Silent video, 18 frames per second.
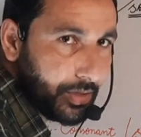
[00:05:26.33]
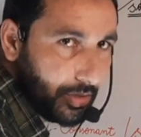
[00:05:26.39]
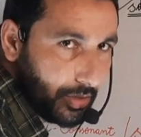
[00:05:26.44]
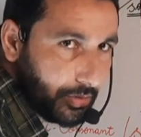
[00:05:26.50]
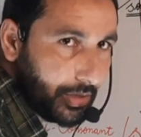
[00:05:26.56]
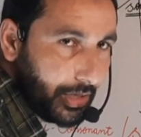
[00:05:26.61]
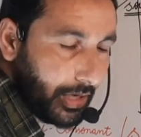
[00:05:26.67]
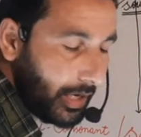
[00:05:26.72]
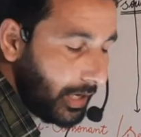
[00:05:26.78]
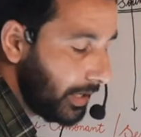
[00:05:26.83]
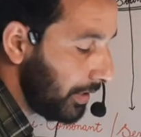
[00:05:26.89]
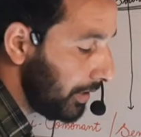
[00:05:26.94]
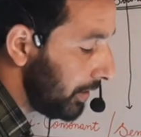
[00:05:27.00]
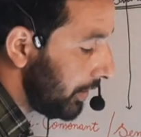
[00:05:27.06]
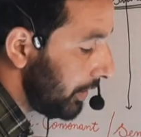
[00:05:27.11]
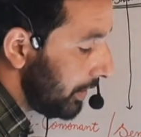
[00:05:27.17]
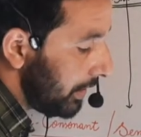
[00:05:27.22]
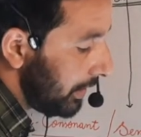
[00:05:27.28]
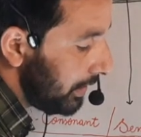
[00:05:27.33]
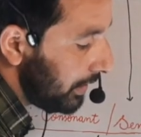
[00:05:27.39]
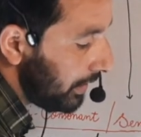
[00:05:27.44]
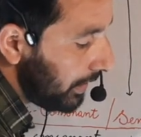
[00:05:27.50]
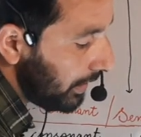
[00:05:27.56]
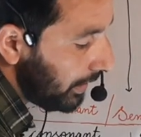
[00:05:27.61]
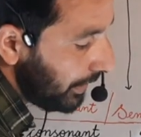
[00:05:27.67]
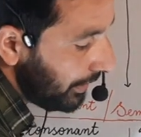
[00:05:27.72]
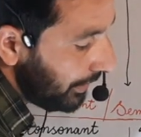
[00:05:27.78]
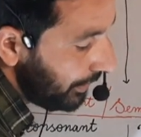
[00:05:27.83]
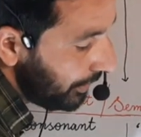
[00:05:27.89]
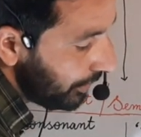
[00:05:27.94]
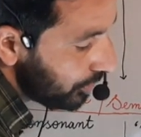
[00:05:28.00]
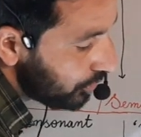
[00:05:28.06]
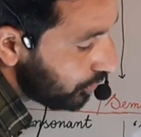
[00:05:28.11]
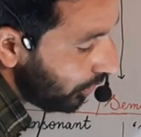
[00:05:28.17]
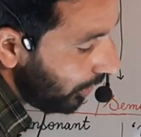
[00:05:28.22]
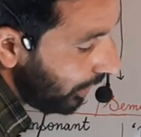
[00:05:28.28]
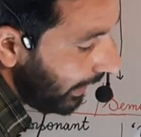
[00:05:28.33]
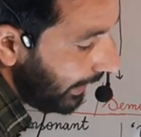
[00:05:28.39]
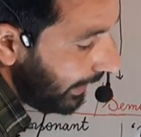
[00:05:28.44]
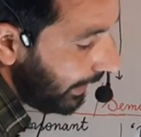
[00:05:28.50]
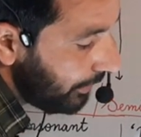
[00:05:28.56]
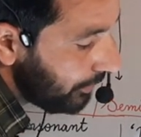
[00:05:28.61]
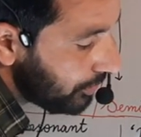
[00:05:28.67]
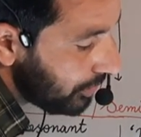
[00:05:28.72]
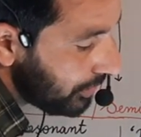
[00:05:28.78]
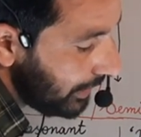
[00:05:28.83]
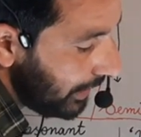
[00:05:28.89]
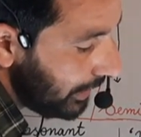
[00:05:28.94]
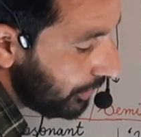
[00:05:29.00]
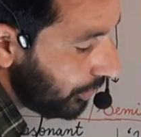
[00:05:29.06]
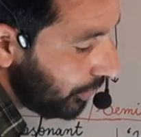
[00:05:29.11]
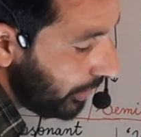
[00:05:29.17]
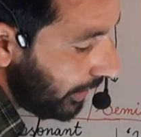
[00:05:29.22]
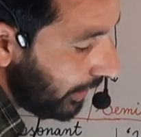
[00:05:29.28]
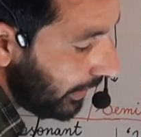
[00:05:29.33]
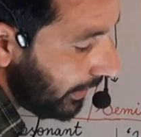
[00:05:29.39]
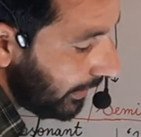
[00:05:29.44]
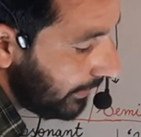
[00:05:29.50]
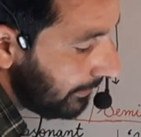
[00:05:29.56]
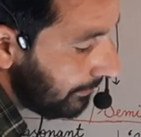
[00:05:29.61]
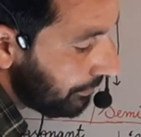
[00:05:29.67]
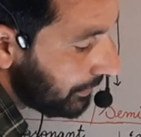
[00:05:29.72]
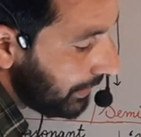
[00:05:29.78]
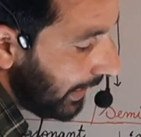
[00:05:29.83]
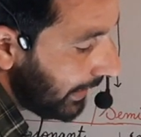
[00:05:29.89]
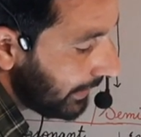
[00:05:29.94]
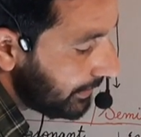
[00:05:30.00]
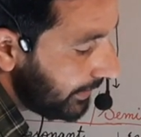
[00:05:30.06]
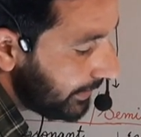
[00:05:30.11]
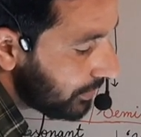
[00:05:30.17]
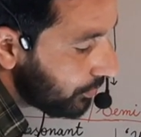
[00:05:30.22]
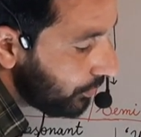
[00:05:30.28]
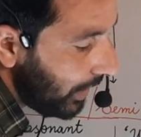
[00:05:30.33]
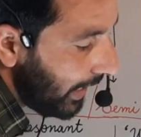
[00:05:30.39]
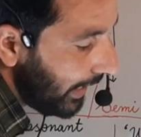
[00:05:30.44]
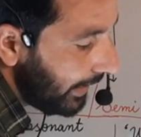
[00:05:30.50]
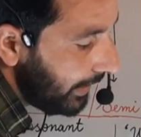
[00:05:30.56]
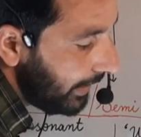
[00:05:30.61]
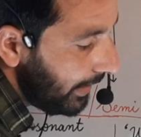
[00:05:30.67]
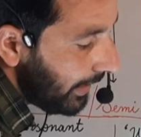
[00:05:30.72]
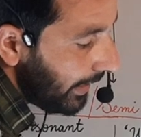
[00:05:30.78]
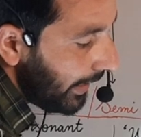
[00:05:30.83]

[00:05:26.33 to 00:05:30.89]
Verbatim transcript: okay uh, so i have to tell you here that this y